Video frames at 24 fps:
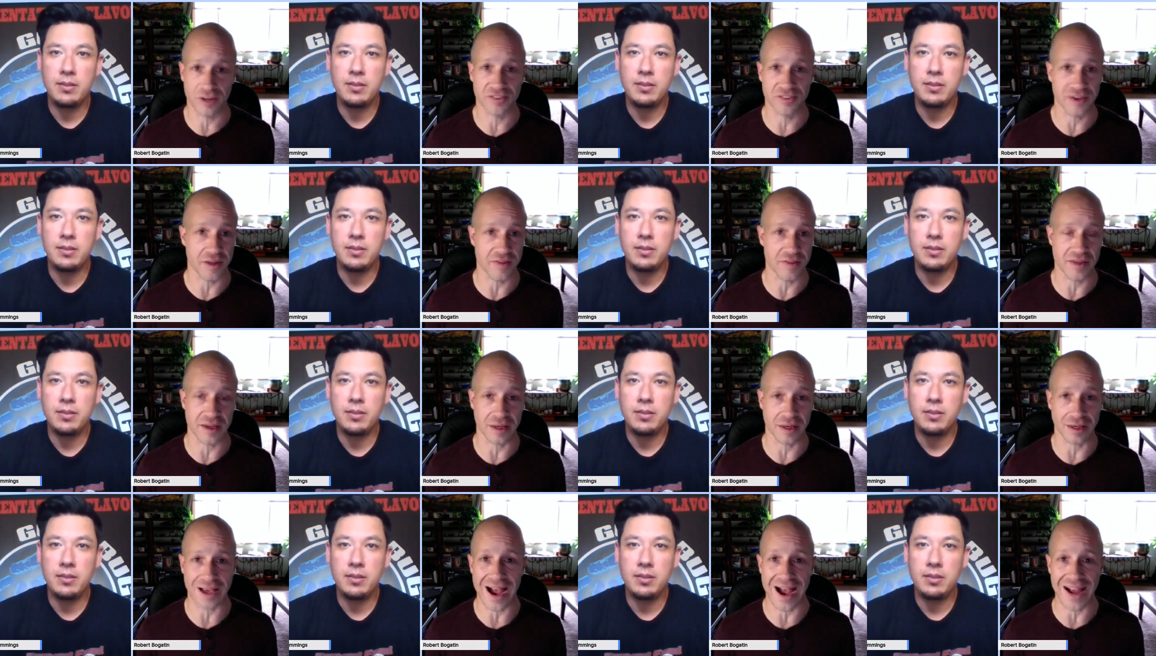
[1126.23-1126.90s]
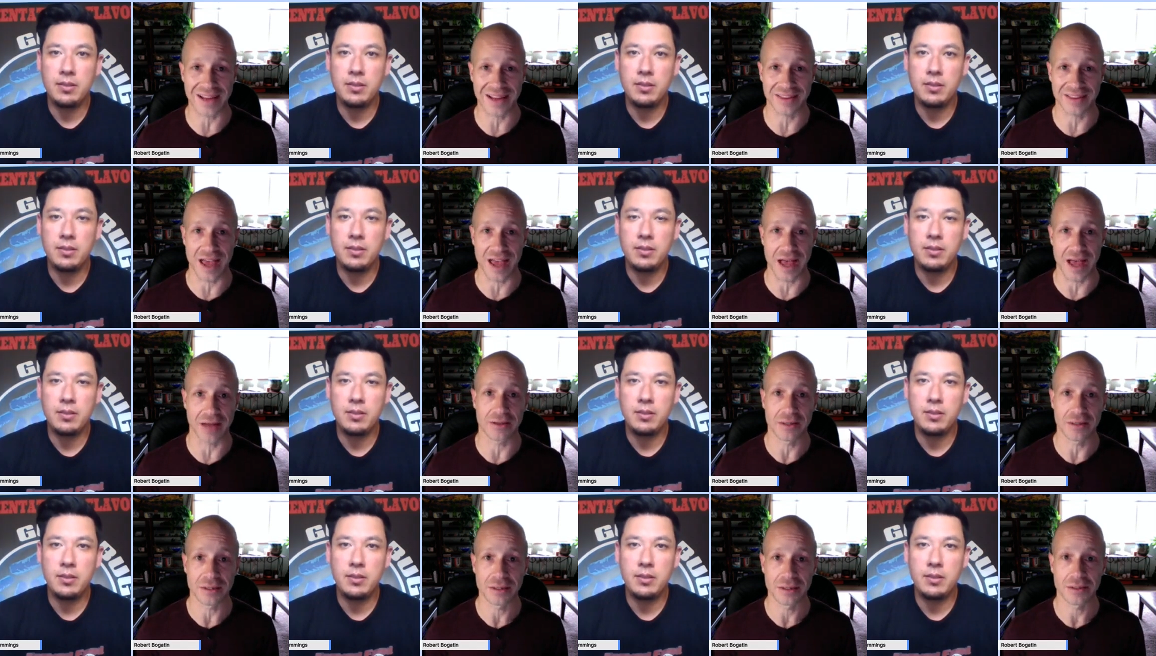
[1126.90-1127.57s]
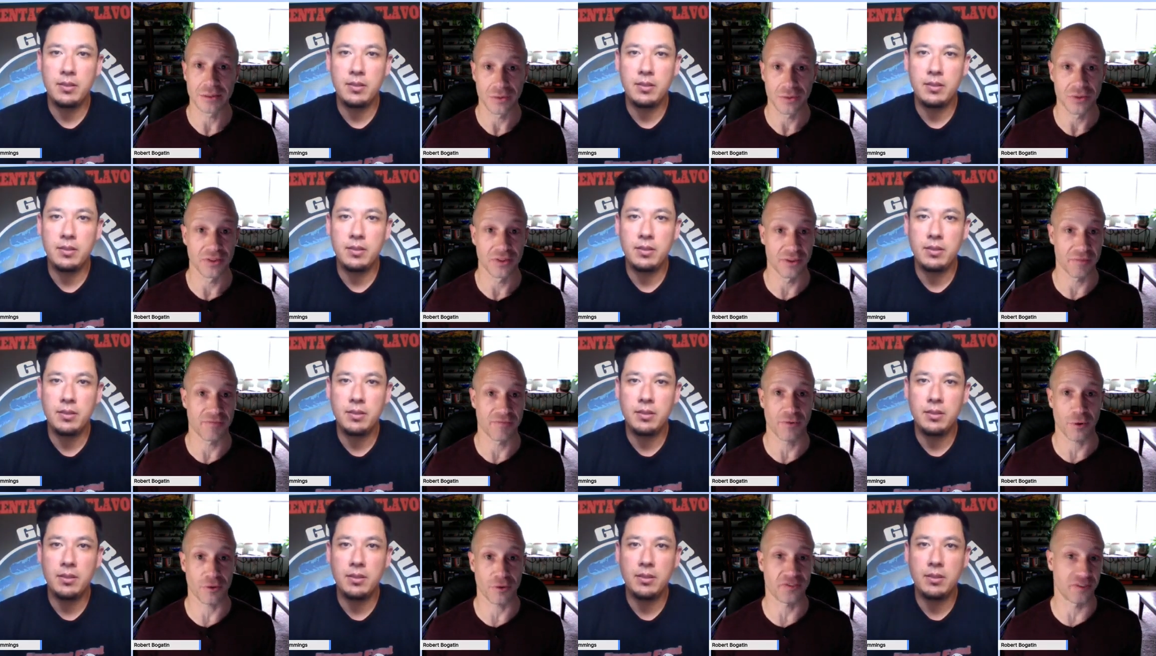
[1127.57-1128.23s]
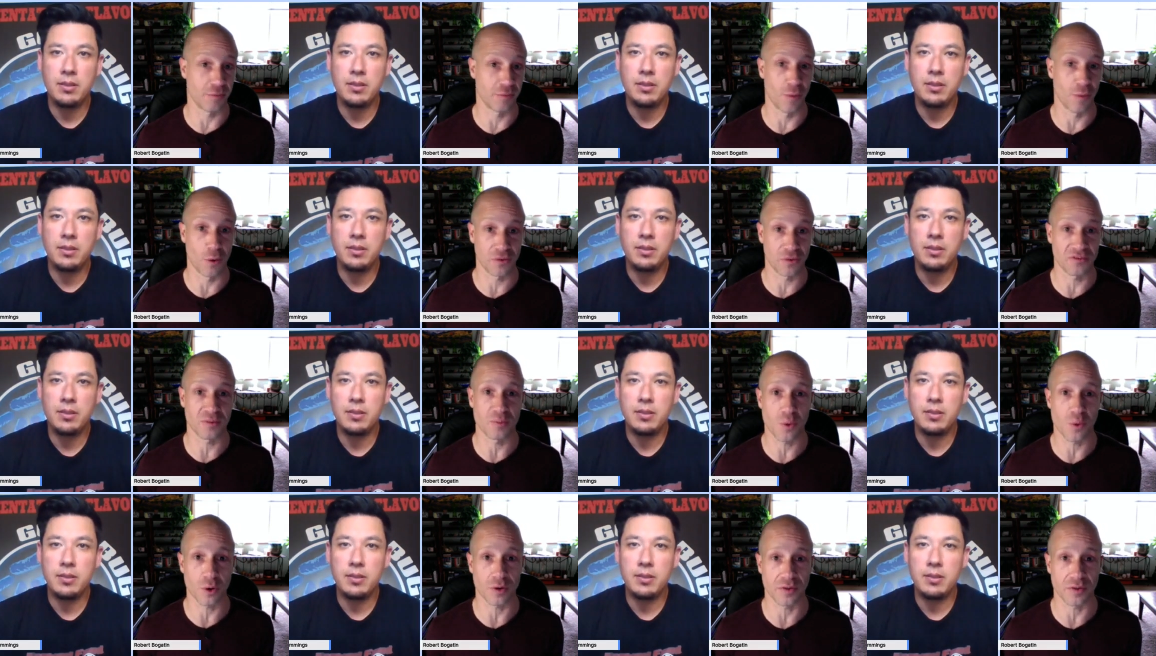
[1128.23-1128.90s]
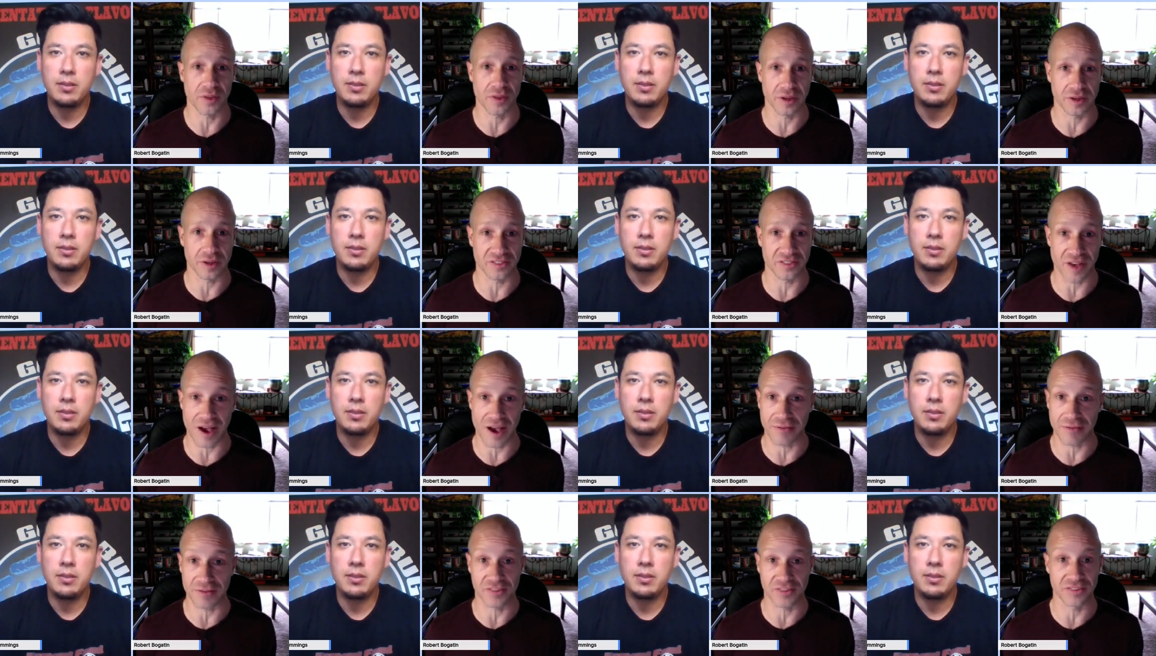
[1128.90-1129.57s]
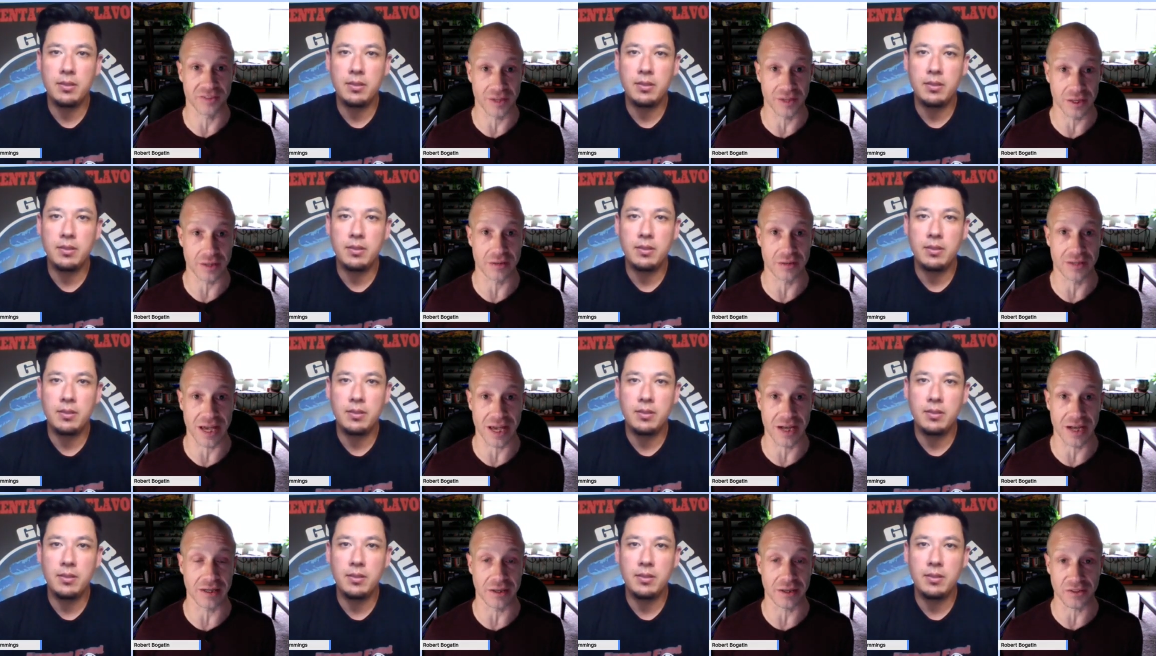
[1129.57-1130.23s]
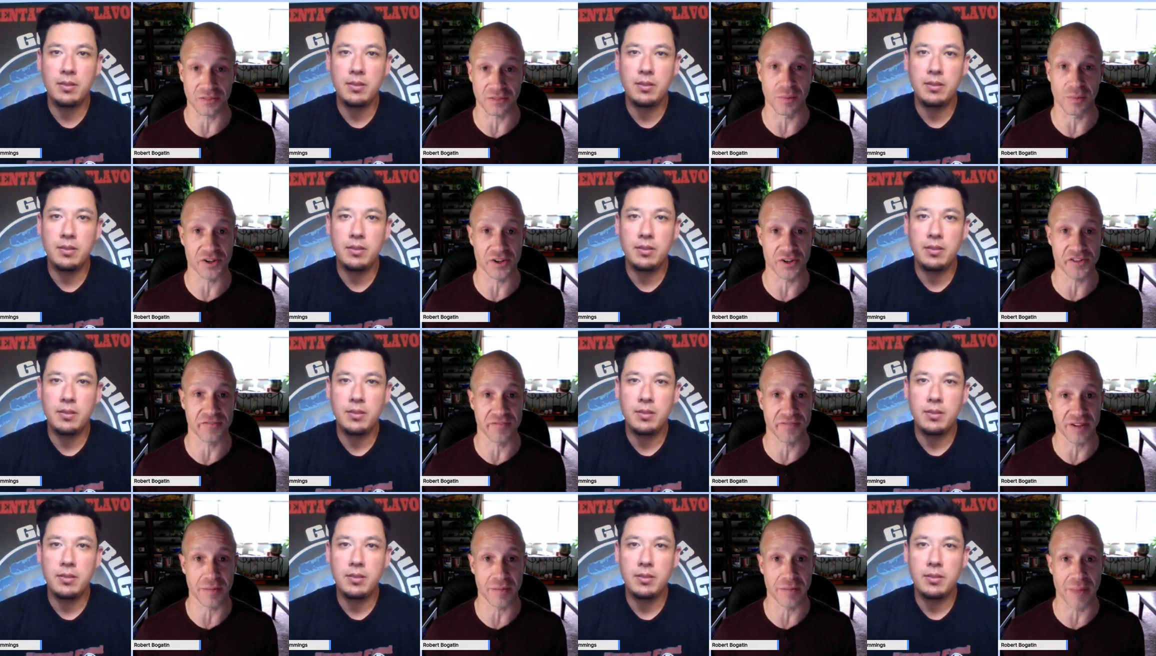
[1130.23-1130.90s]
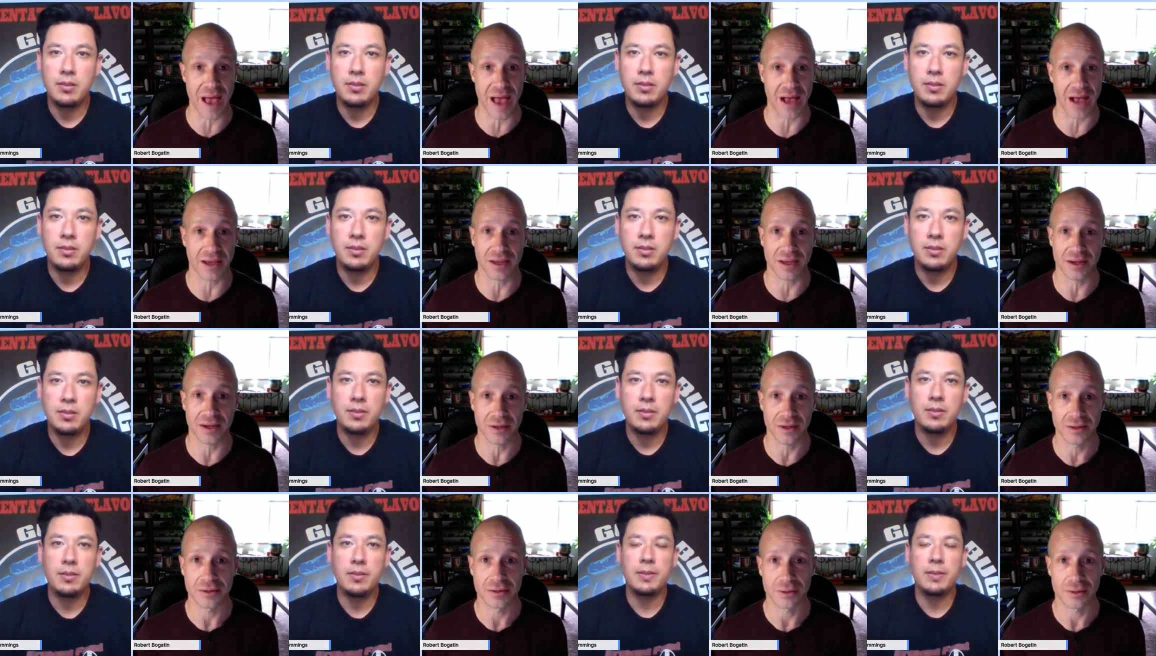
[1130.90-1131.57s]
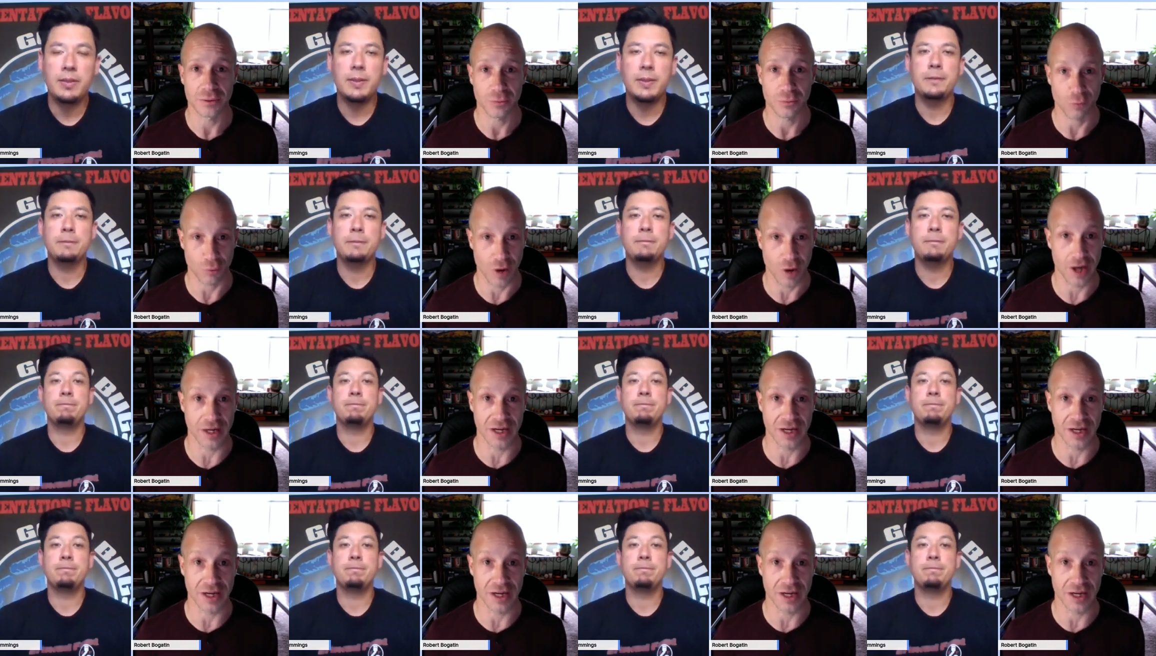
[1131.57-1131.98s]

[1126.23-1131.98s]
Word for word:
Speaker 1: I think guide that. The first and most important thing is obviously getting as much feedback right